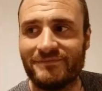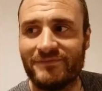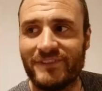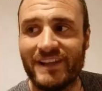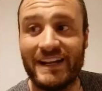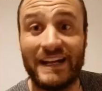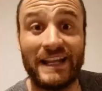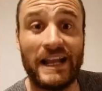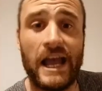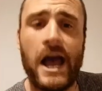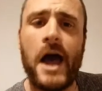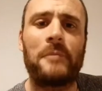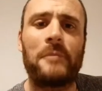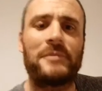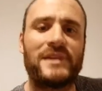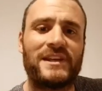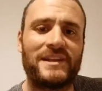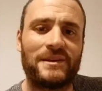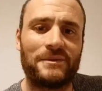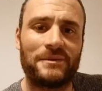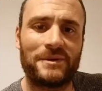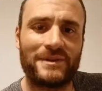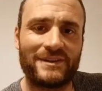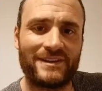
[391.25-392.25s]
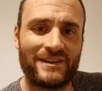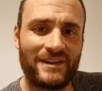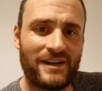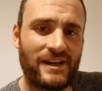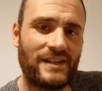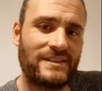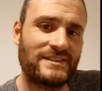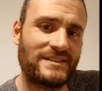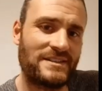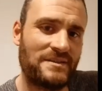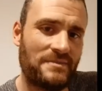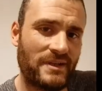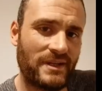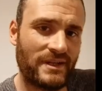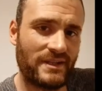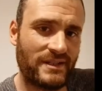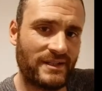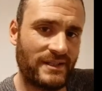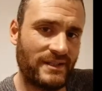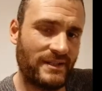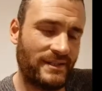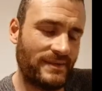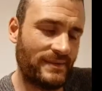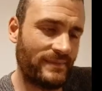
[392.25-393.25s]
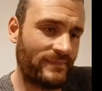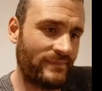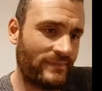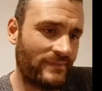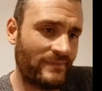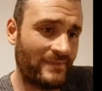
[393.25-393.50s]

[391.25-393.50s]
feeling happy when they're constipated, do you?